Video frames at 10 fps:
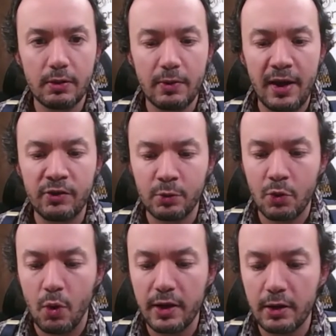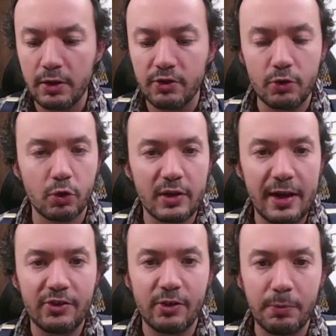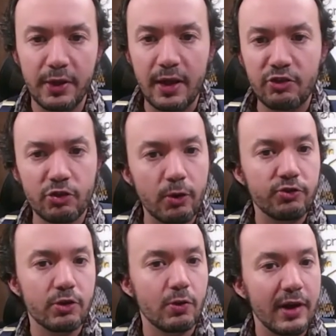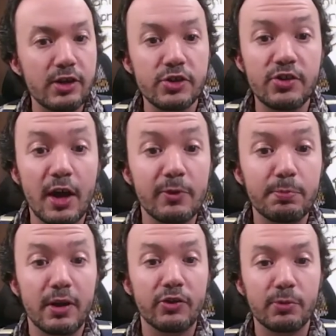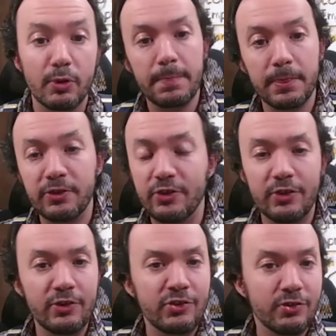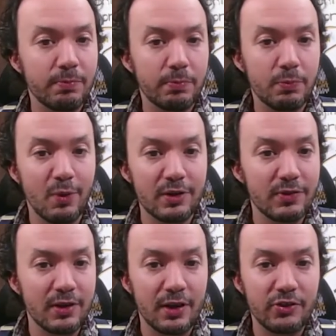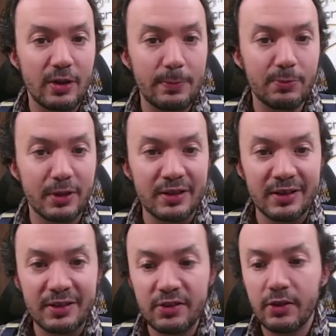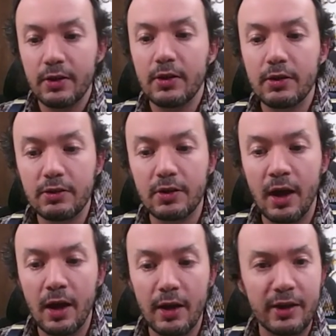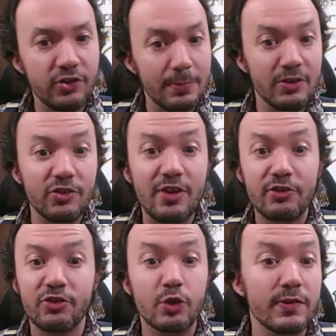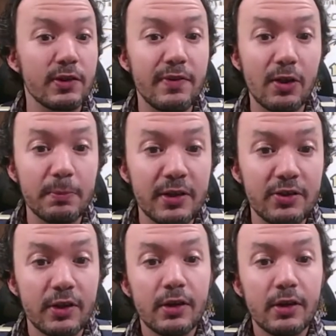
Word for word: as required to create something as close to creation time as possible. This is one of the concepts behind acceptance test-driven development,